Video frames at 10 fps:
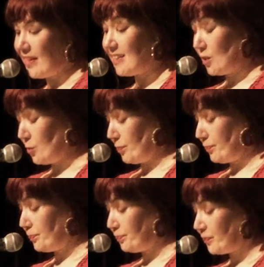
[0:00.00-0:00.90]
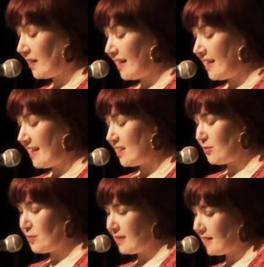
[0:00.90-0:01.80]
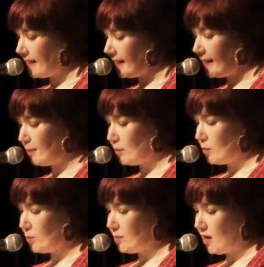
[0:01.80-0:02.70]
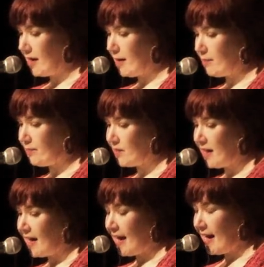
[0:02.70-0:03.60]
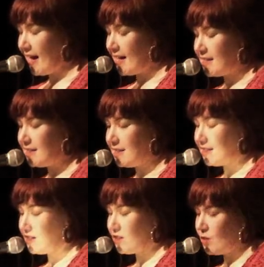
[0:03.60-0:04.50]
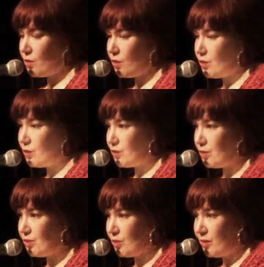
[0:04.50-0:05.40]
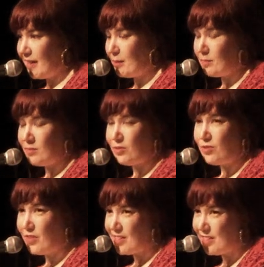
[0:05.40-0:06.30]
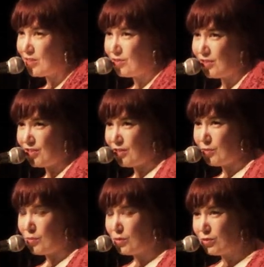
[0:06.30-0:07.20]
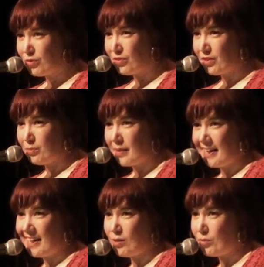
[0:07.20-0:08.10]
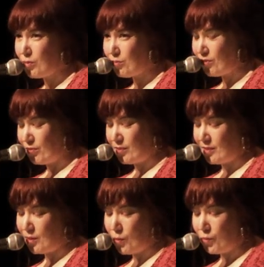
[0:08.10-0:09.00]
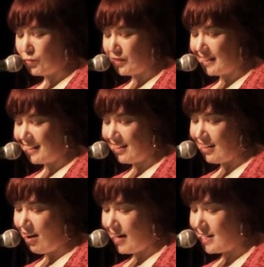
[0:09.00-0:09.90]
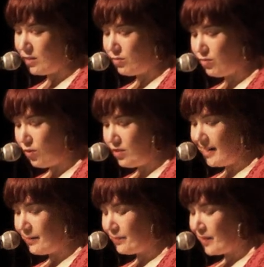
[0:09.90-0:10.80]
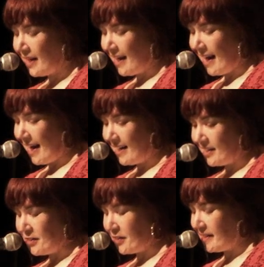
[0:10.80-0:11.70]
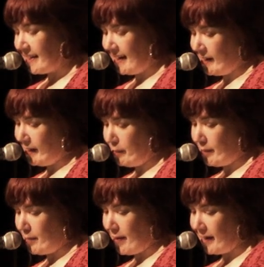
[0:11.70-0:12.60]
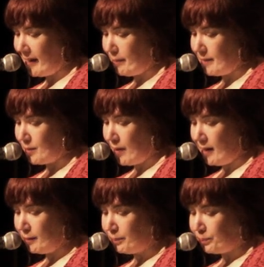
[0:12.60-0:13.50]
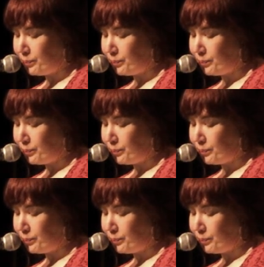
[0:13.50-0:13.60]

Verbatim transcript: his home. That's from the title poem. Um, and also, Kim refers to Virginia Woolf uh, making a room of one's own in her art of falling. I'm just going to tell you a little bit about Kim as well.